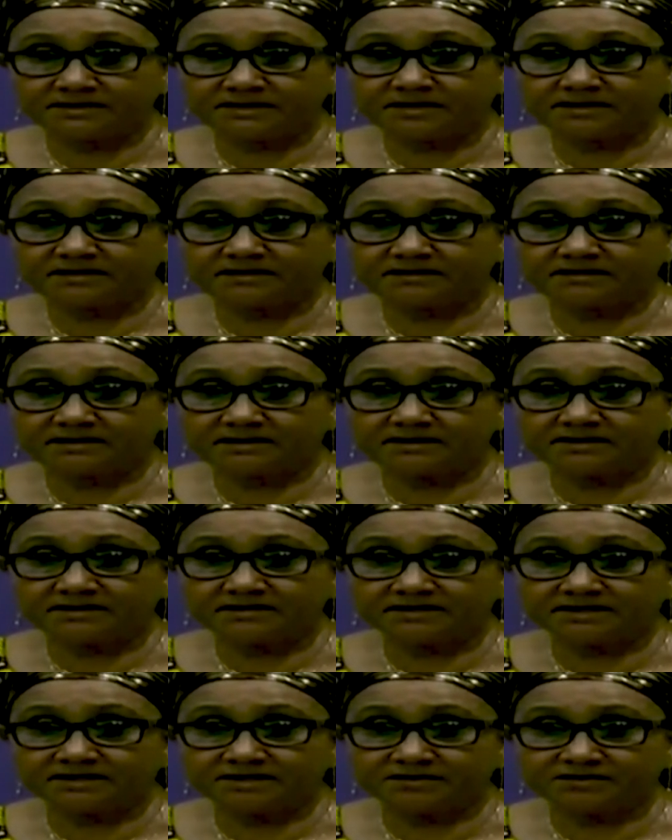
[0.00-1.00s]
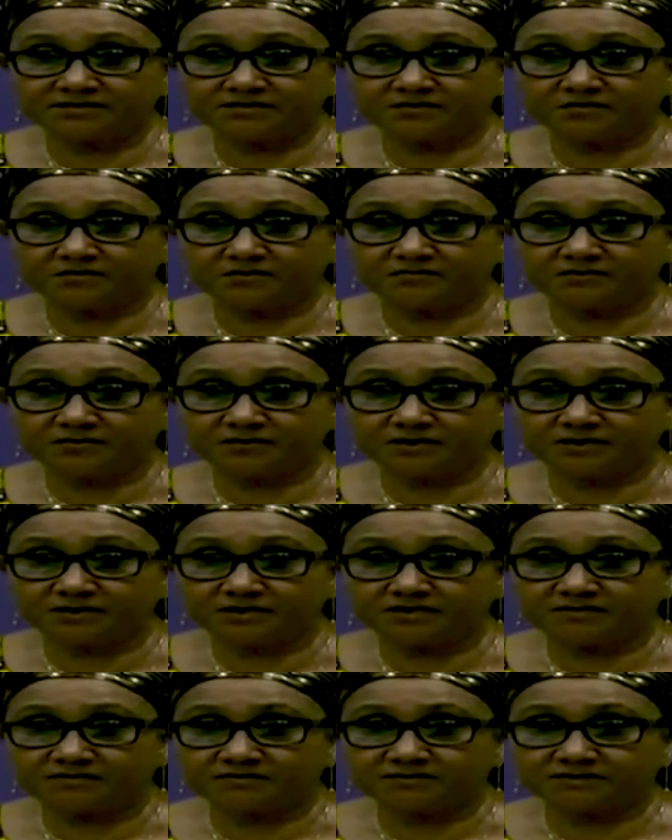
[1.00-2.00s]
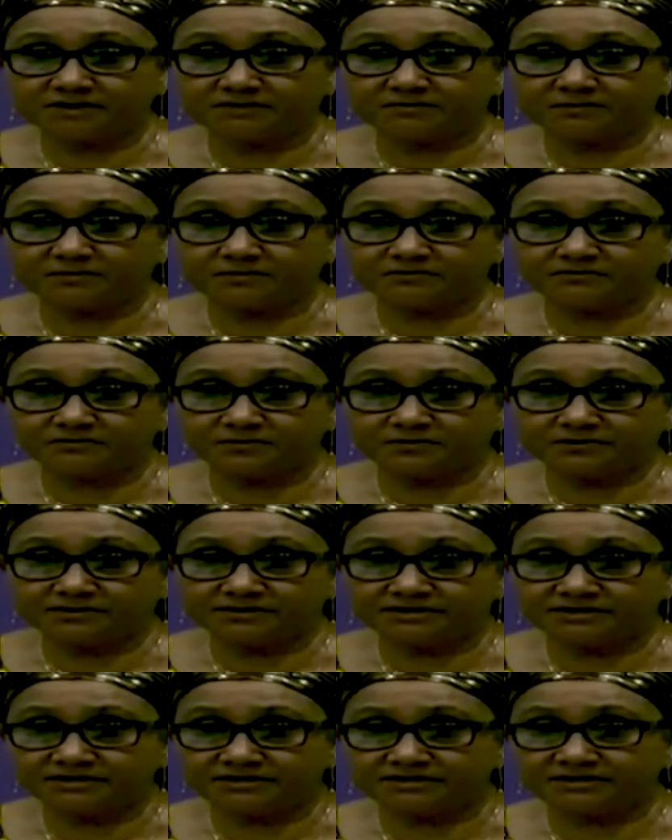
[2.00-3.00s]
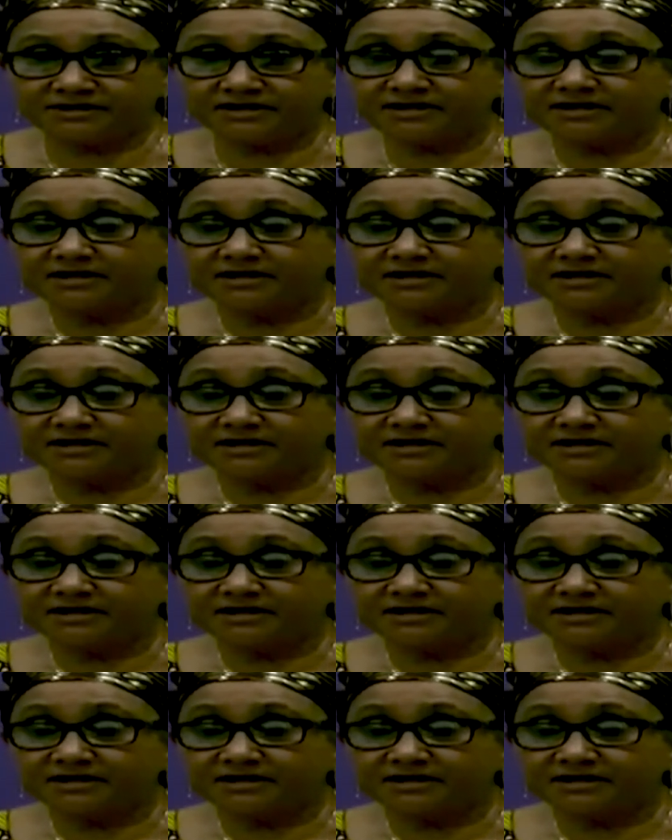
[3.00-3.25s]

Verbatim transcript: and the international community to support Mauritius